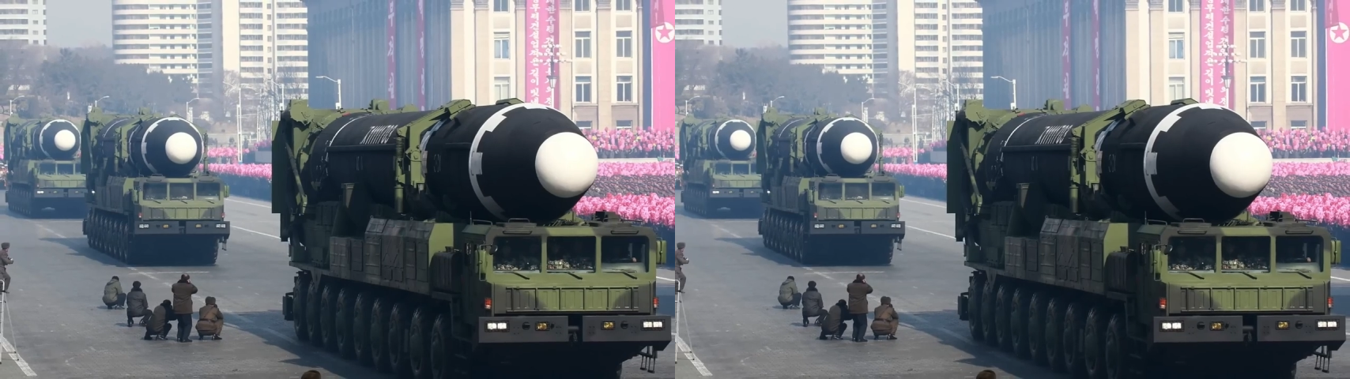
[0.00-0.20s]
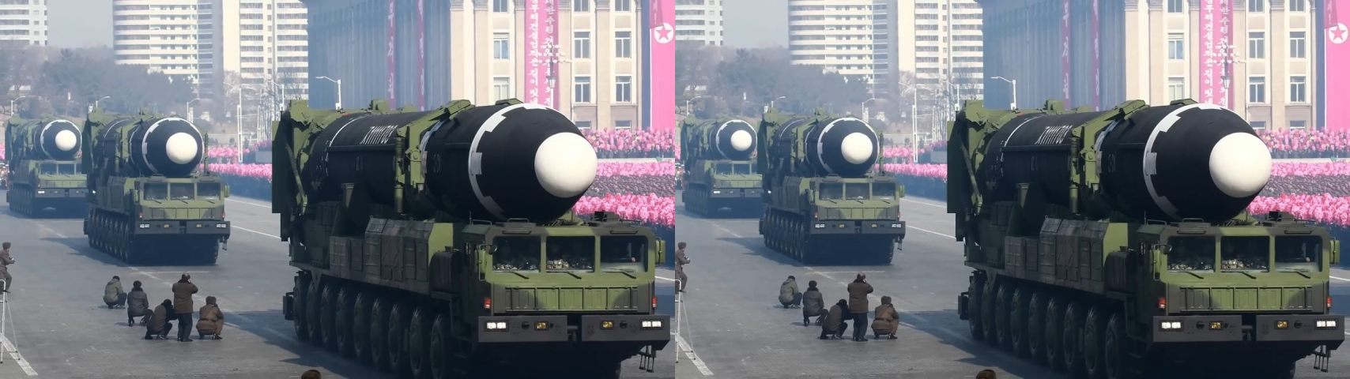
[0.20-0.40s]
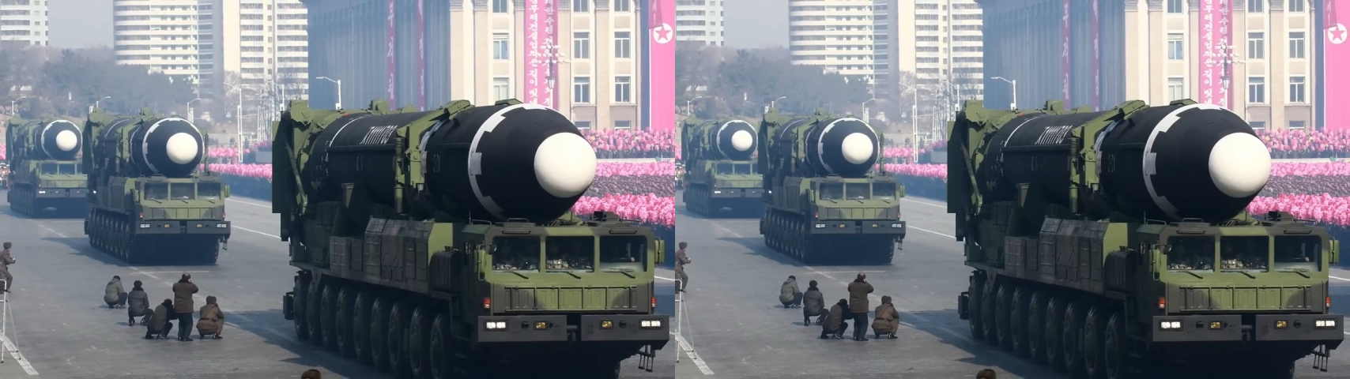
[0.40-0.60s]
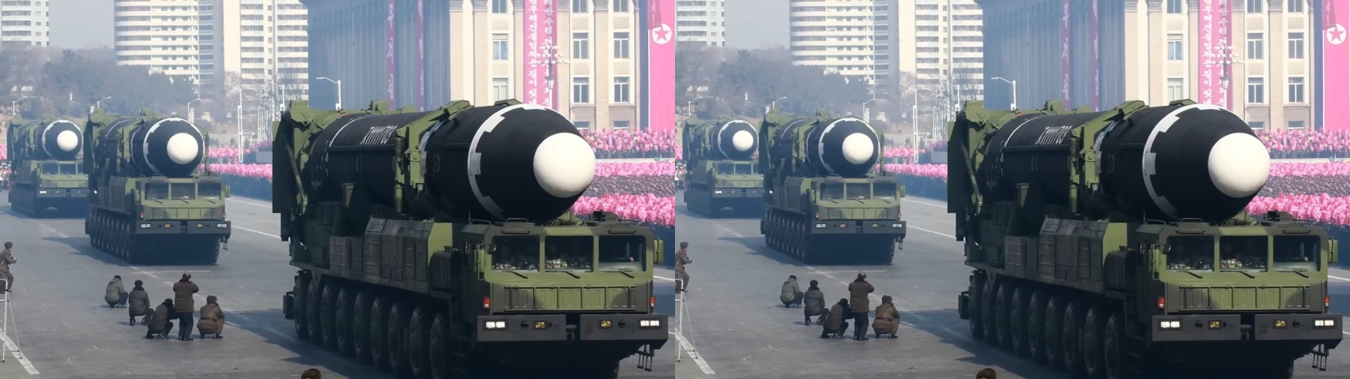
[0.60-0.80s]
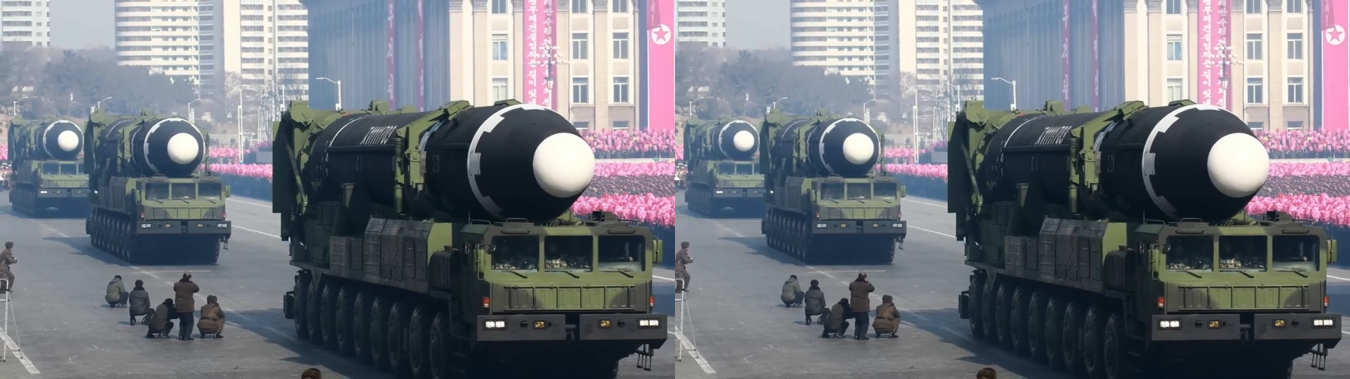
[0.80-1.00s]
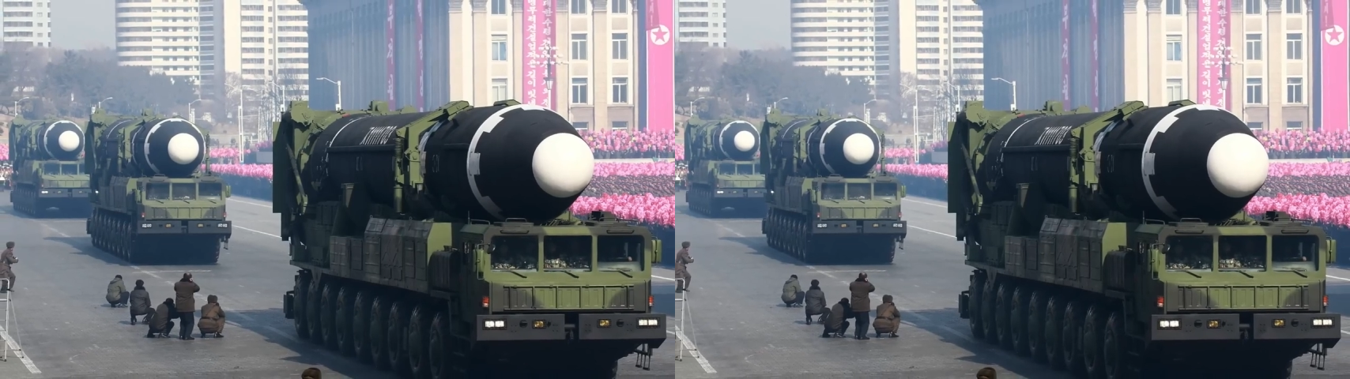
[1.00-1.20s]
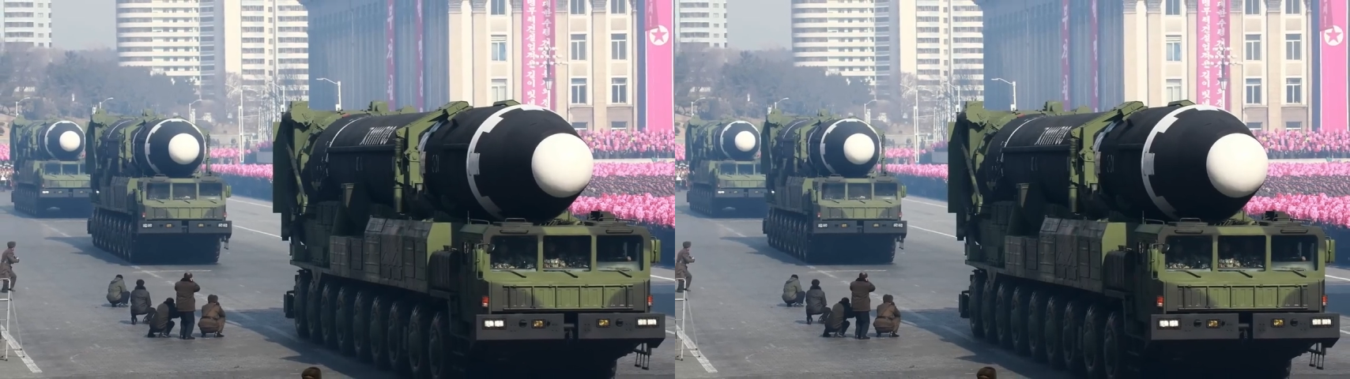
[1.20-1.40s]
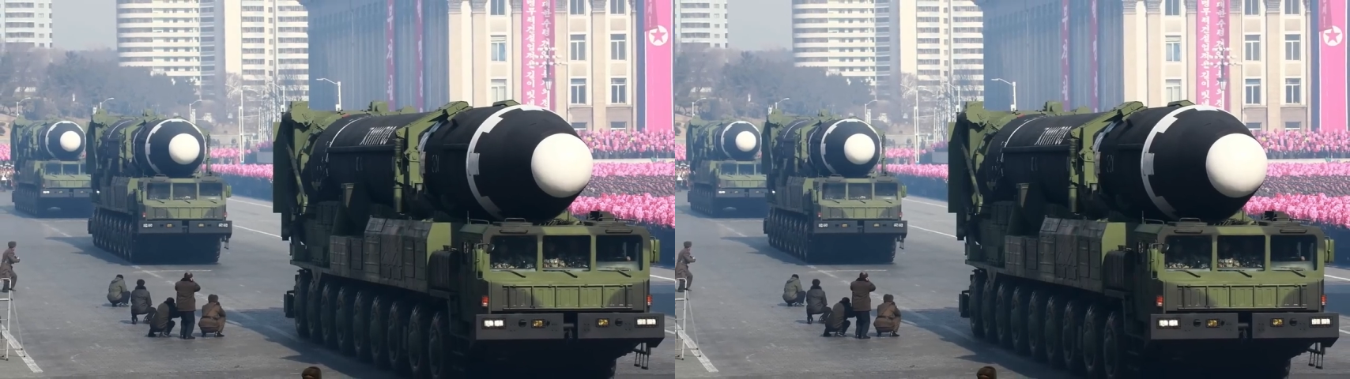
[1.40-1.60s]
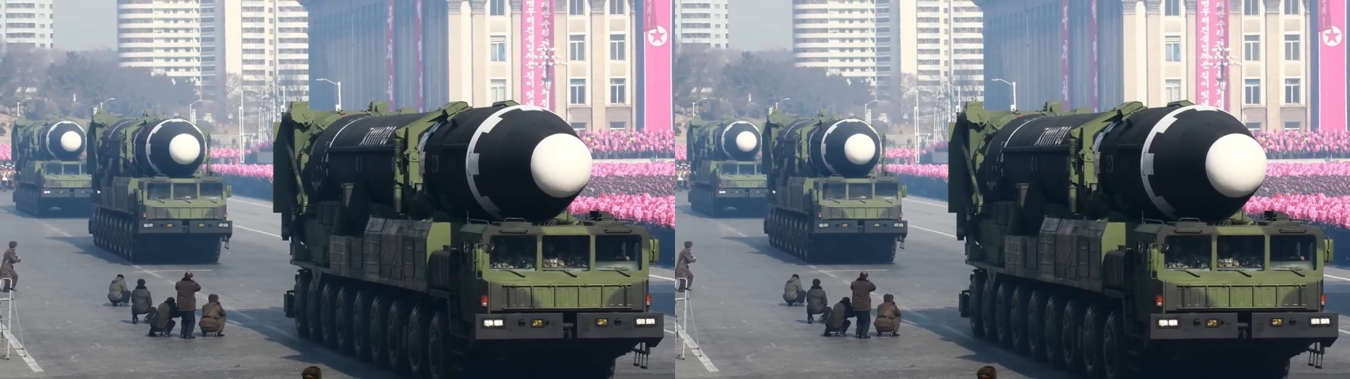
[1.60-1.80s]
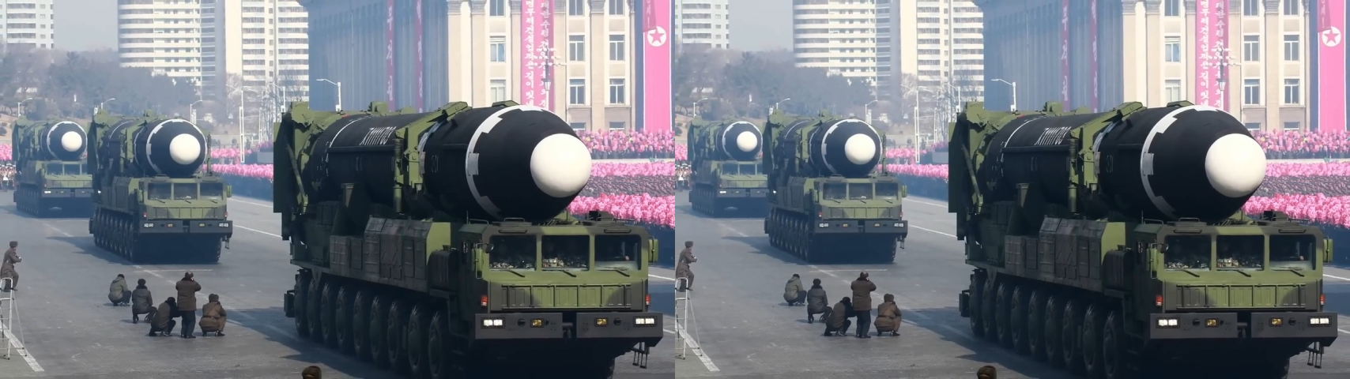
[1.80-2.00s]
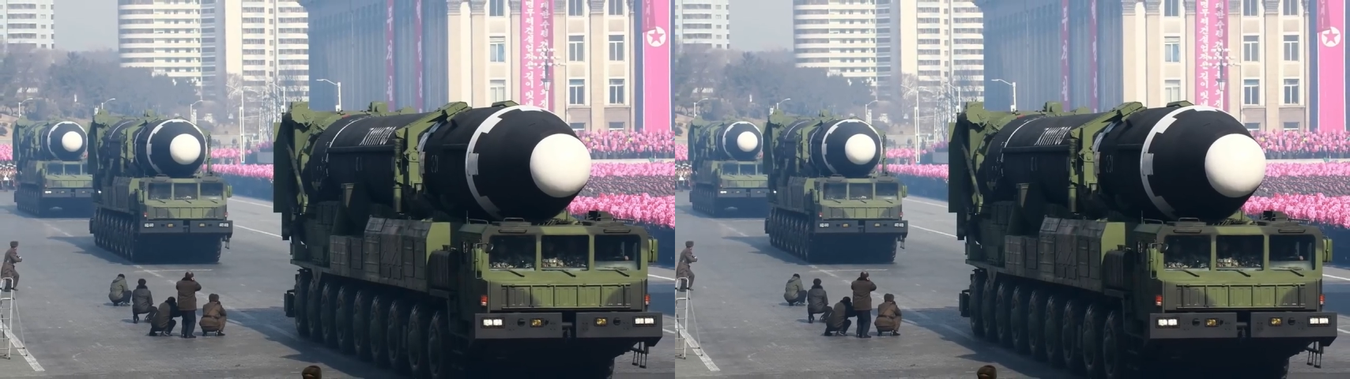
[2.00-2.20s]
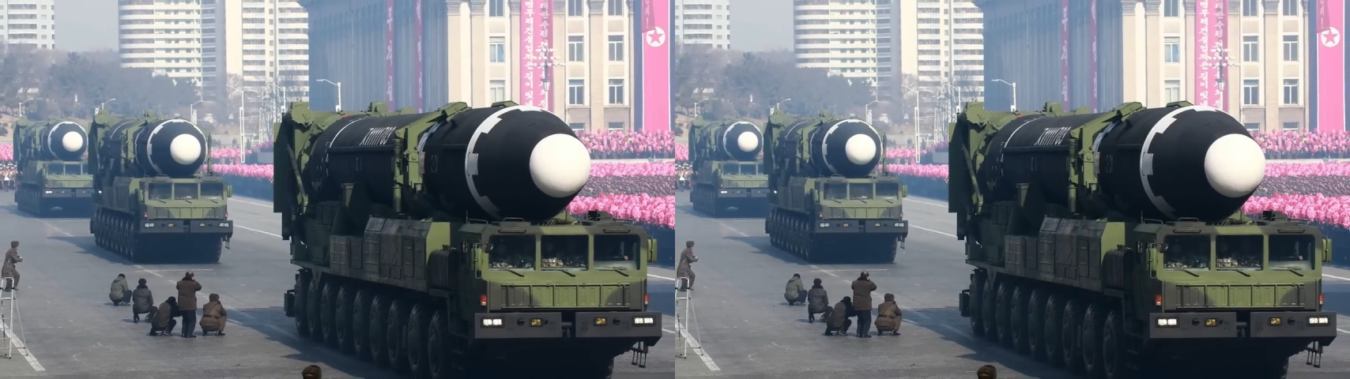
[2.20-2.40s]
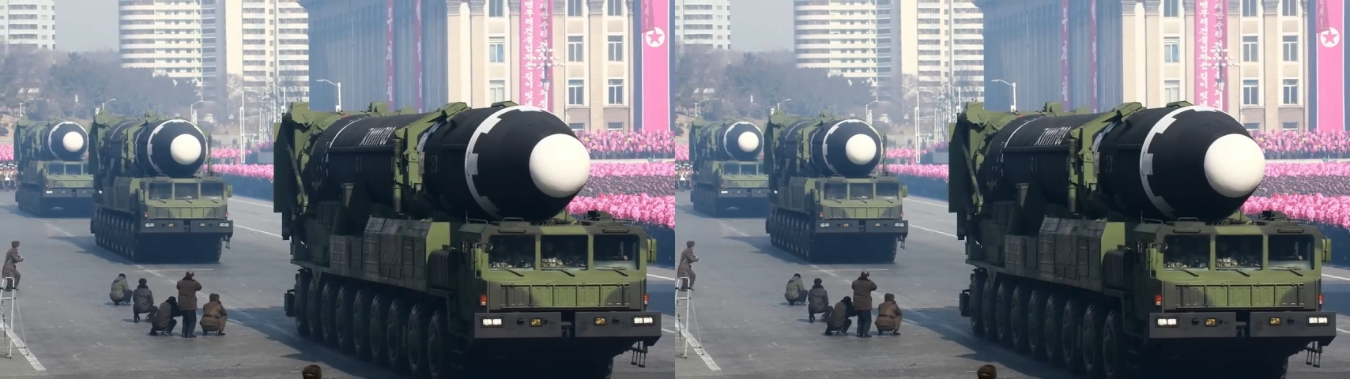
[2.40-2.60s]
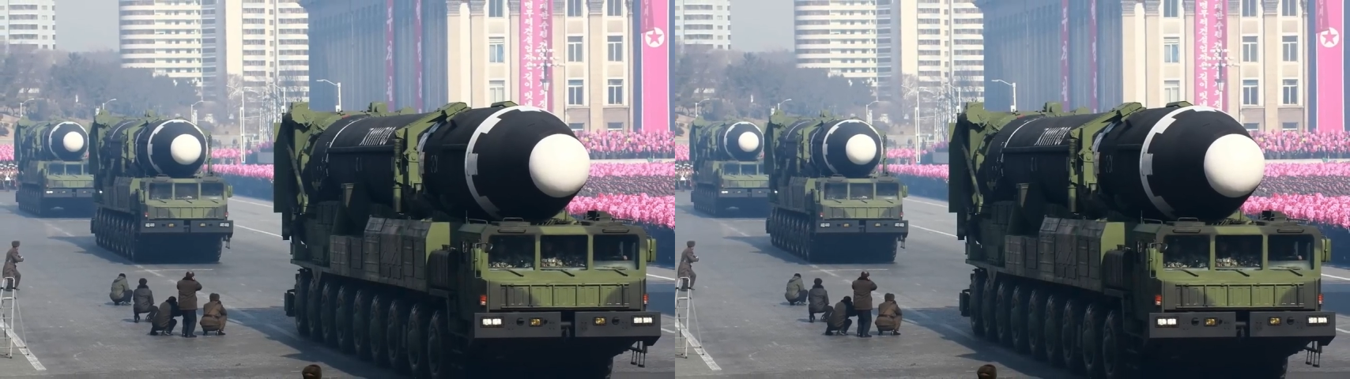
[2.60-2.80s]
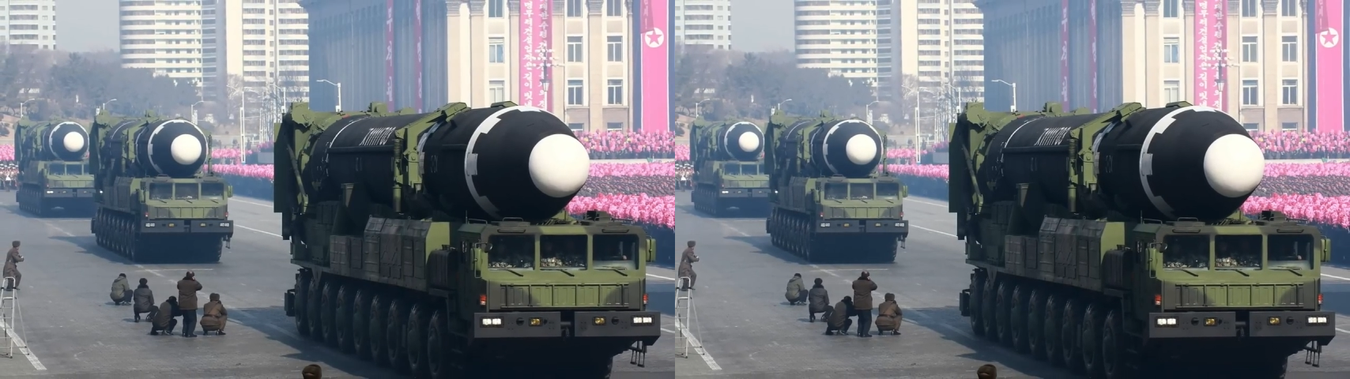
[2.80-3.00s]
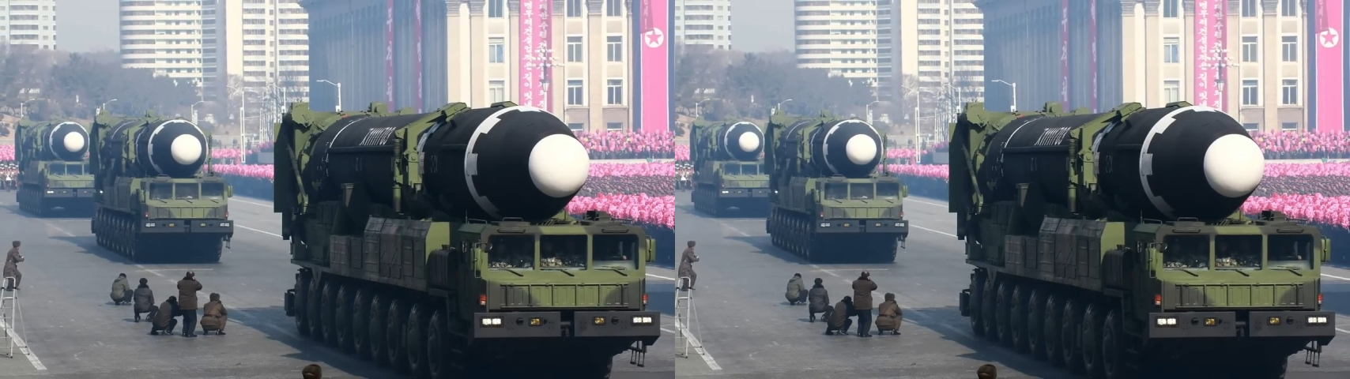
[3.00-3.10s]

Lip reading: Nobody's mouth can be seen.